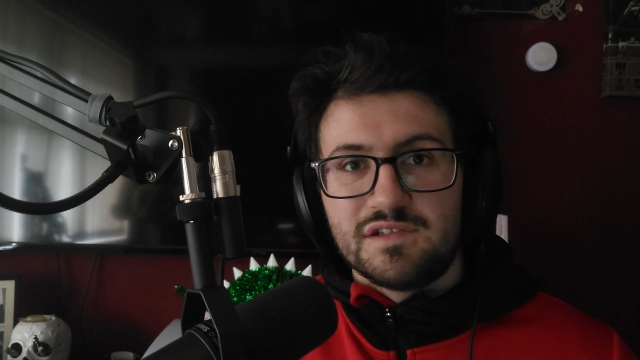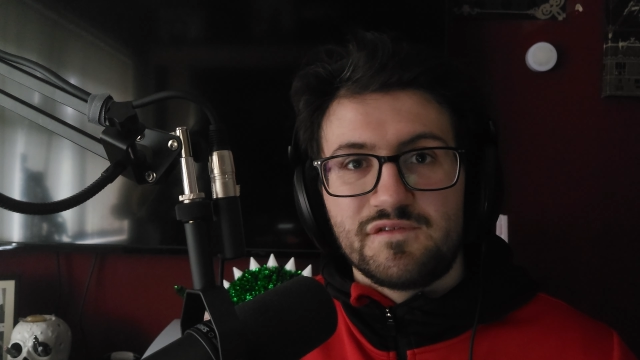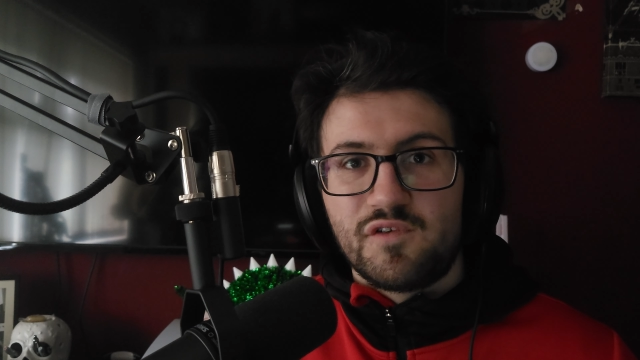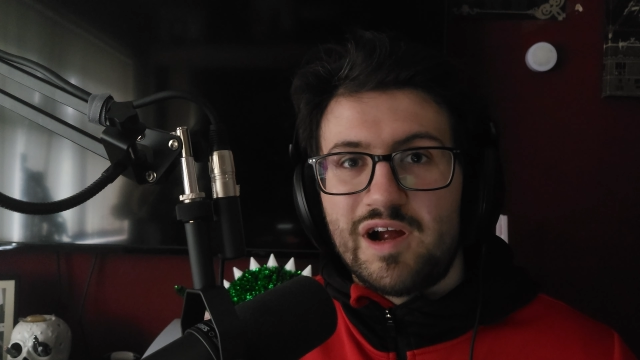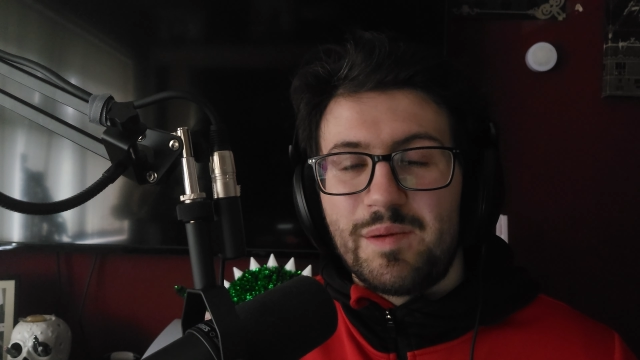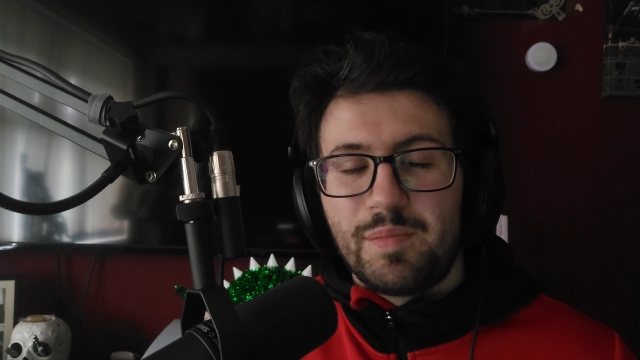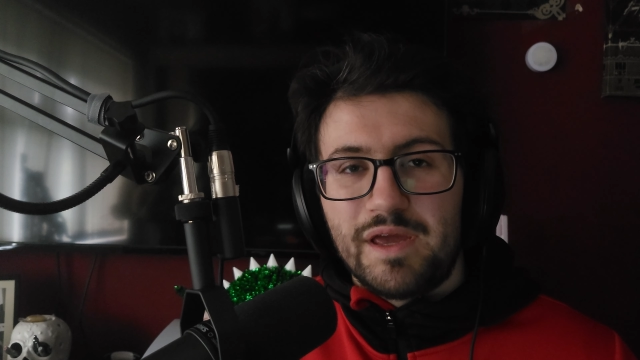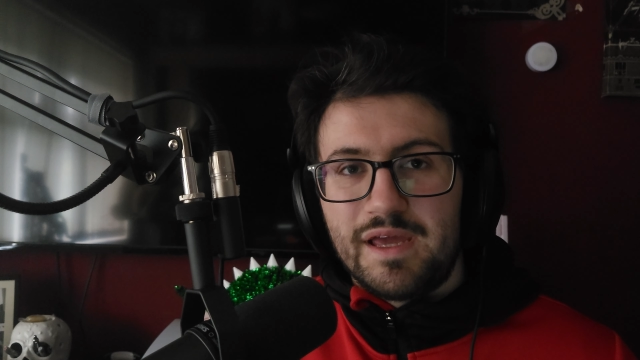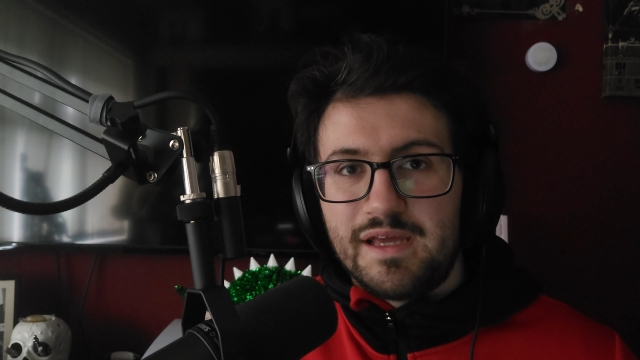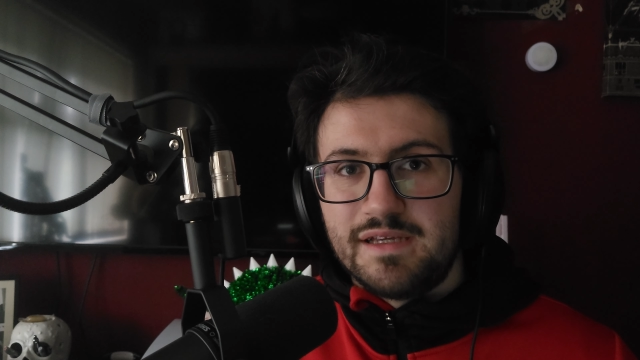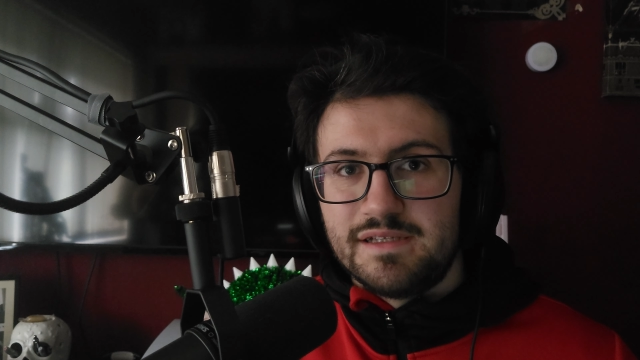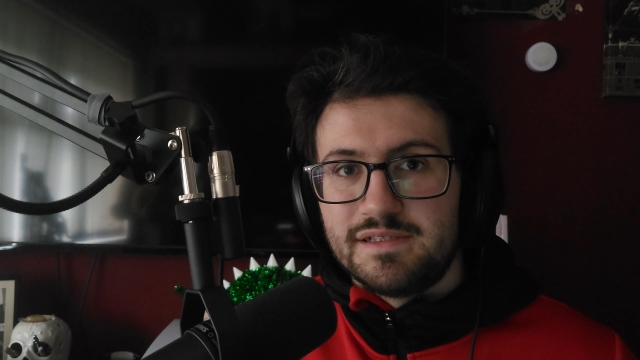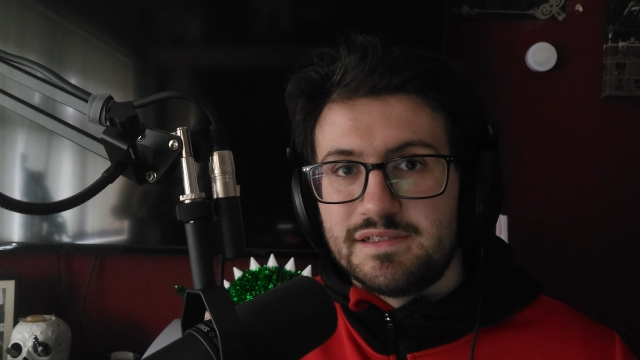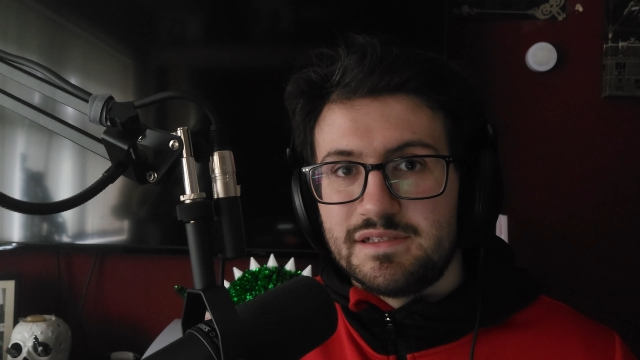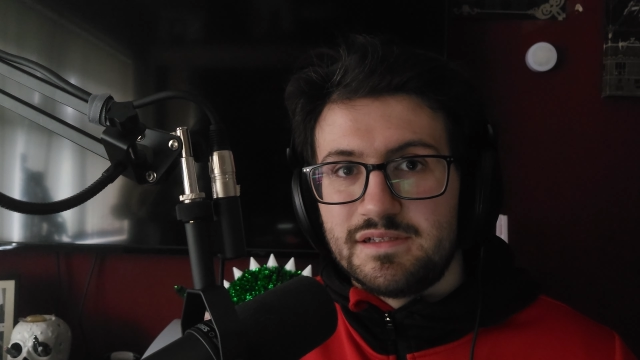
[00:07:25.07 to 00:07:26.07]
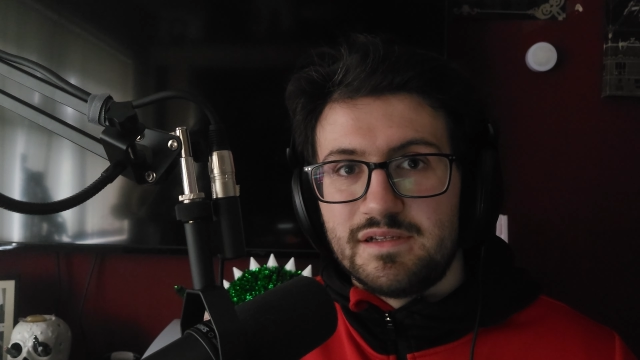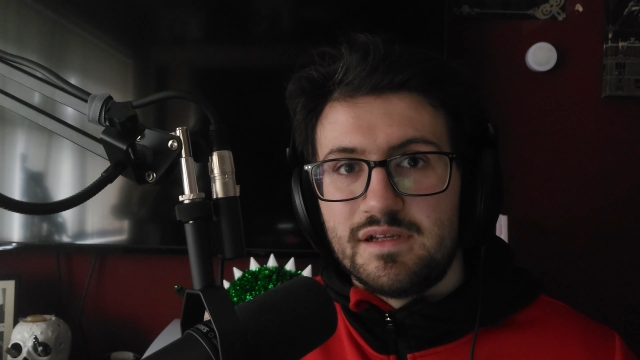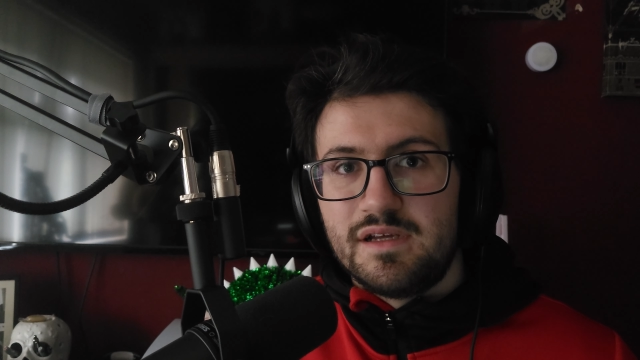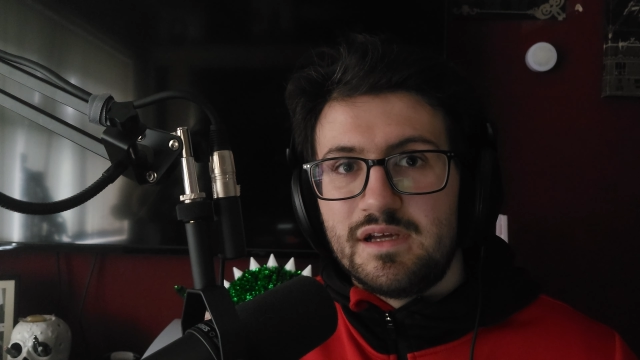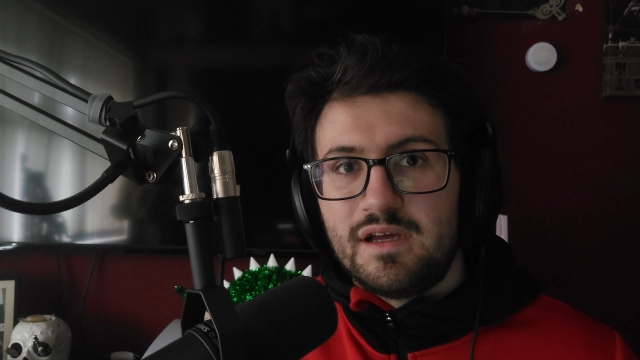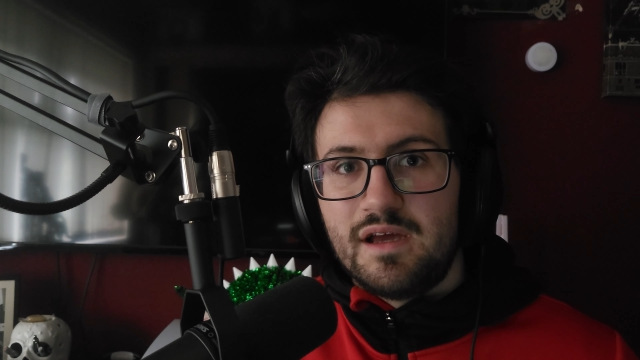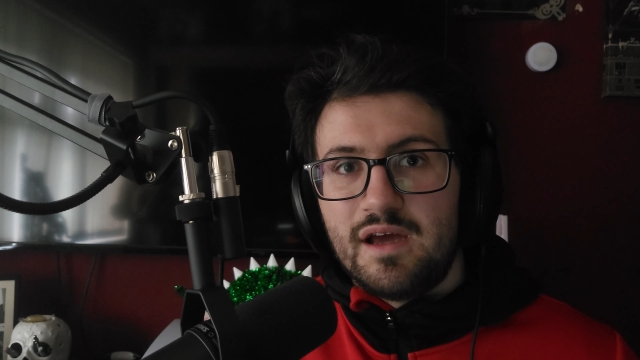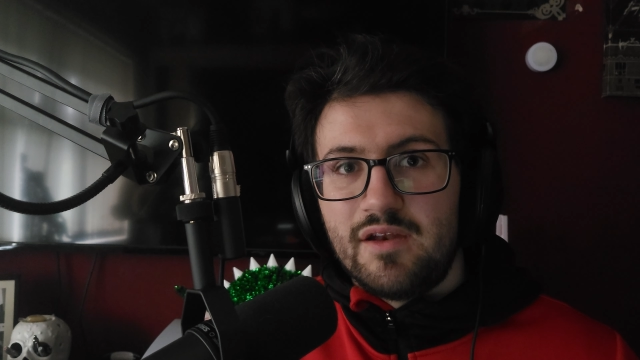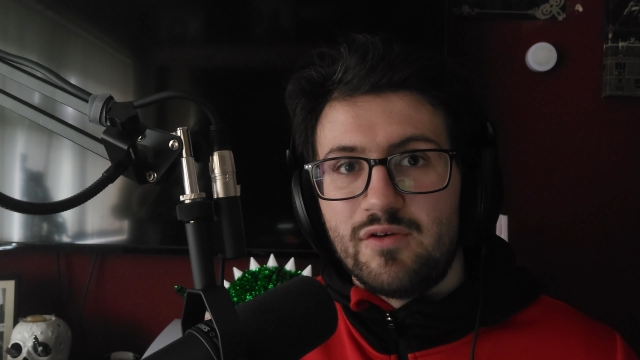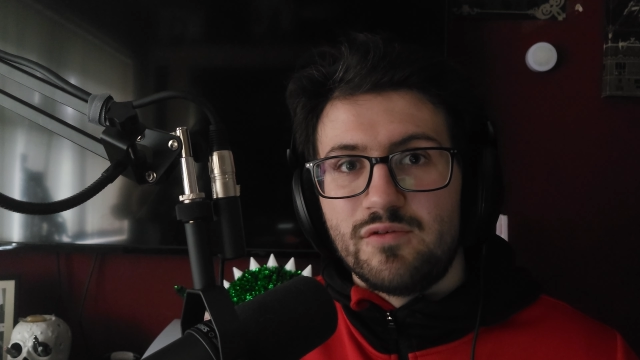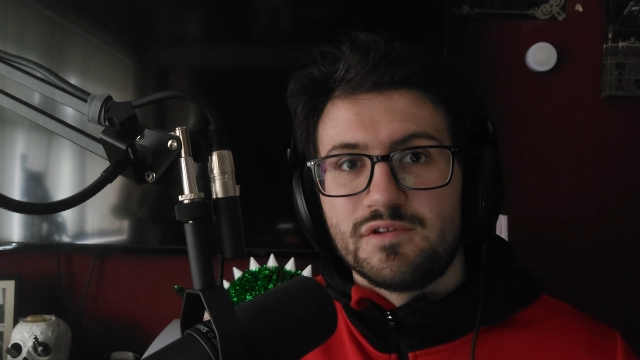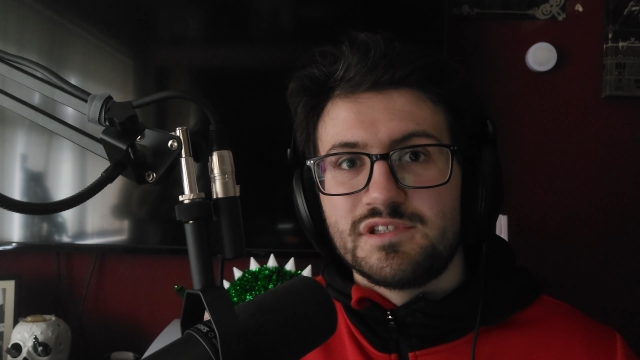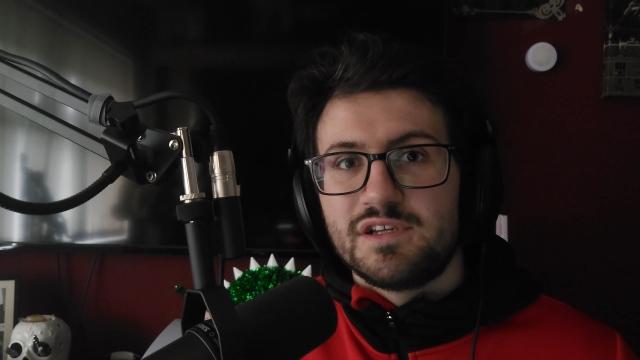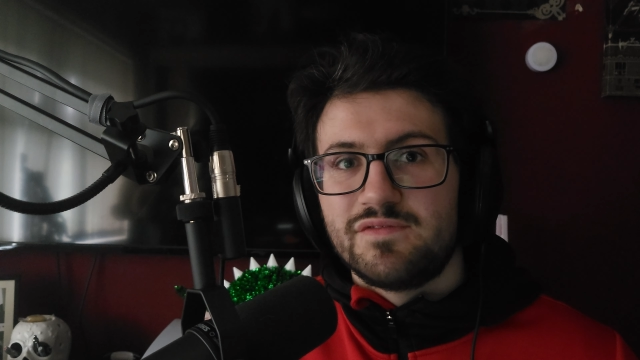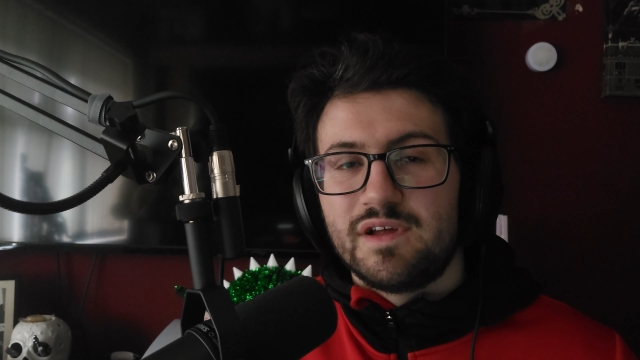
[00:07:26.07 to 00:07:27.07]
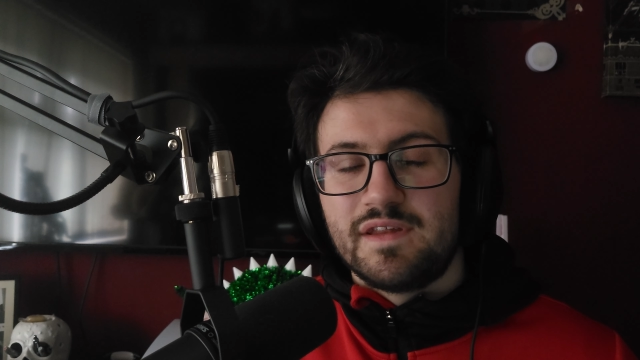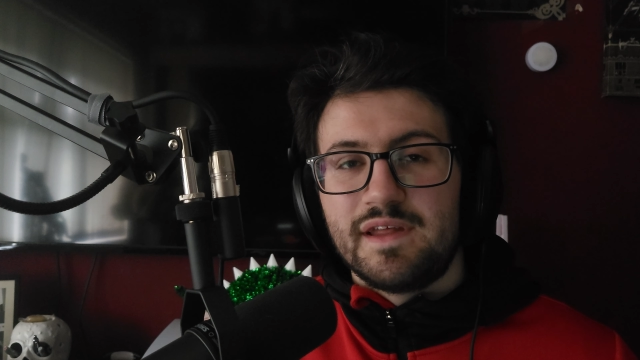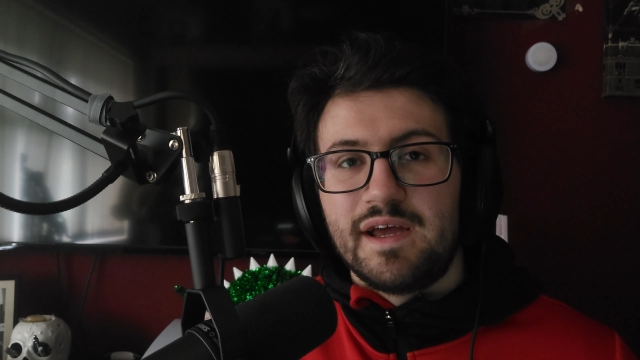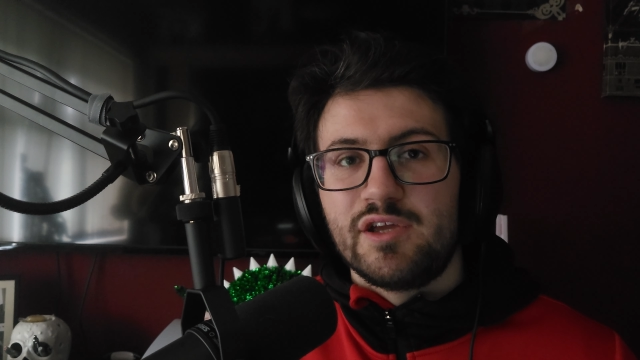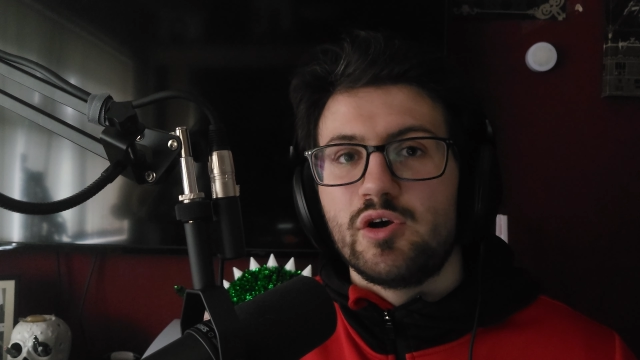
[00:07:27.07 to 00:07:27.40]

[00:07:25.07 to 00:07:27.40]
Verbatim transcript: frappes, and and all stuff like that.